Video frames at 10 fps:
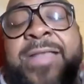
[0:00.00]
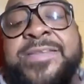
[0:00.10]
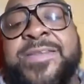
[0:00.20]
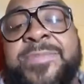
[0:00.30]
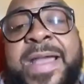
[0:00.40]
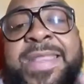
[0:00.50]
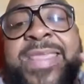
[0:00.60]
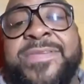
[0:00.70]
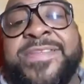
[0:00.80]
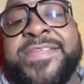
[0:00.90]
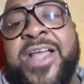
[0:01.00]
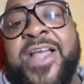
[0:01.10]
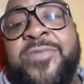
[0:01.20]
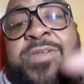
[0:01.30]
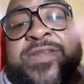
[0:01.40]
somebody he
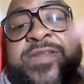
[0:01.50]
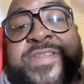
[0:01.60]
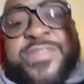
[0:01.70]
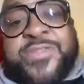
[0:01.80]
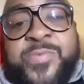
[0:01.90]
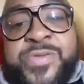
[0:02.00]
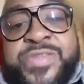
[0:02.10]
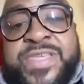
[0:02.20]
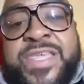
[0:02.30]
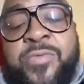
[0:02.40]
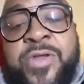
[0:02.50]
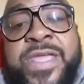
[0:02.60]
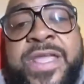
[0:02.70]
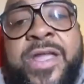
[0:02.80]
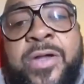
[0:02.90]
discovered to supersede where he
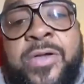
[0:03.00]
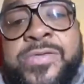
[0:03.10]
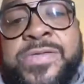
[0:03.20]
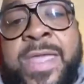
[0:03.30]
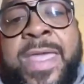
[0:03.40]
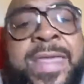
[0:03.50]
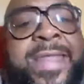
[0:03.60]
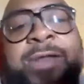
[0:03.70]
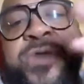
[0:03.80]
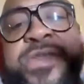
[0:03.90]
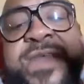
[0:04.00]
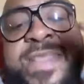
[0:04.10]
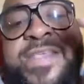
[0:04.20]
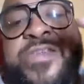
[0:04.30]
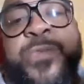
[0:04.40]
goes, and I don't want to say that
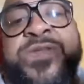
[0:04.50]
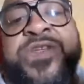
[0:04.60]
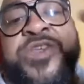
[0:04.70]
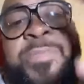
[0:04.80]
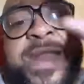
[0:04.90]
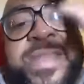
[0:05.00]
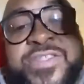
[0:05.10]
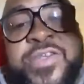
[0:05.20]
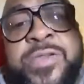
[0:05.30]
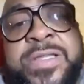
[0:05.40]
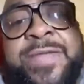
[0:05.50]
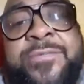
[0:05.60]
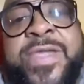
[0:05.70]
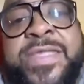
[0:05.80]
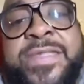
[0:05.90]
he superseded him, but at a certain level
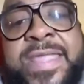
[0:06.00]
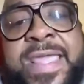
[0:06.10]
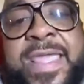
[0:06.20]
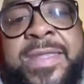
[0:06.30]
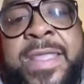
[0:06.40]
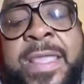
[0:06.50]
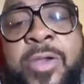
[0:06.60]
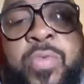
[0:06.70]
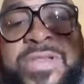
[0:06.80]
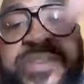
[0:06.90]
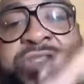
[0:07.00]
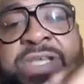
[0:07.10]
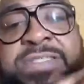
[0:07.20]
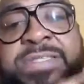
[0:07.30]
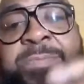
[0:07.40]
he did, was
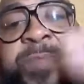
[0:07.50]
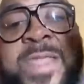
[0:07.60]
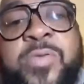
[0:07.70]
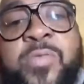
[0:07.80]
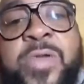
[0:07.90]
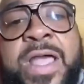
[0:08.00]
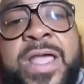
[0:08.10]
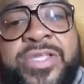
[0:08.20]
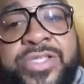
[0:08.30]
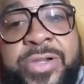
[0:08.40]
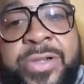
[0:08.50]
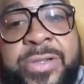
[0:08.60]
Justin Bieber with Usher.